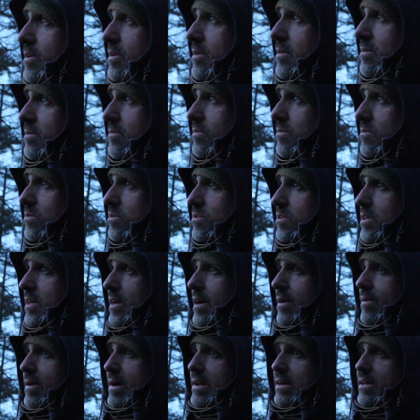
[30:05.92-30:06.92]
and see
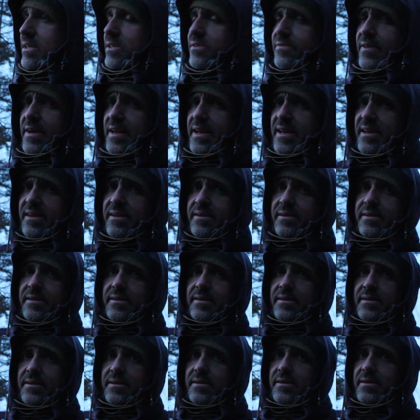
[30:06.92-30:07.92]
how Andy's feeling,
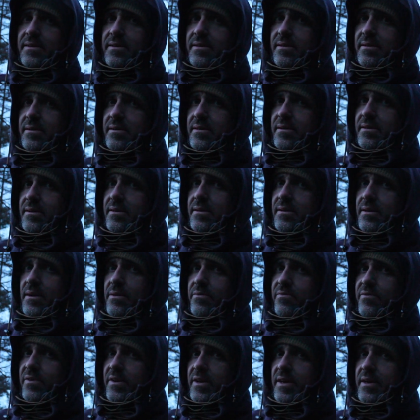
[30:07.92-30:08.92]
and
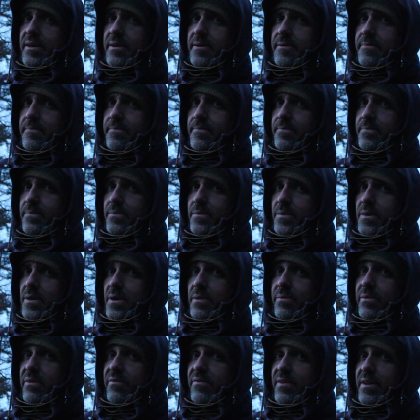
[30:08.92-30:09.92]
hopefully
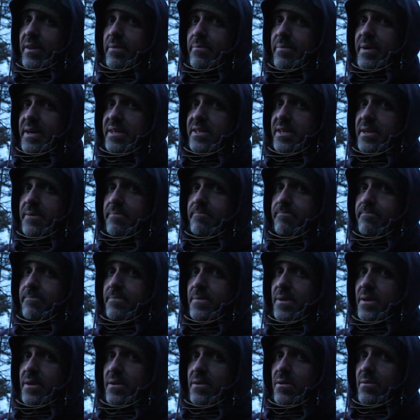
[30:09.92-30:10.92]
he'll be feeling better
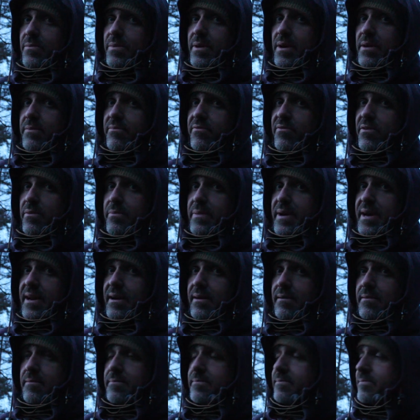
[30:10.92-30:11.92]
and he'll be up for a
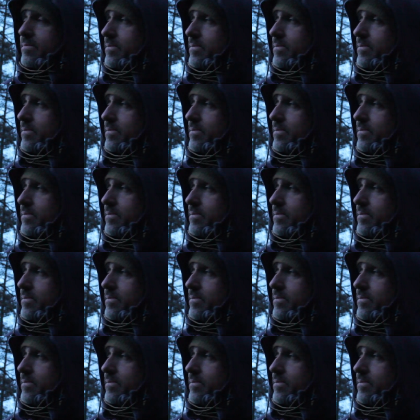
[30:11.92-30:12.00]
paddle,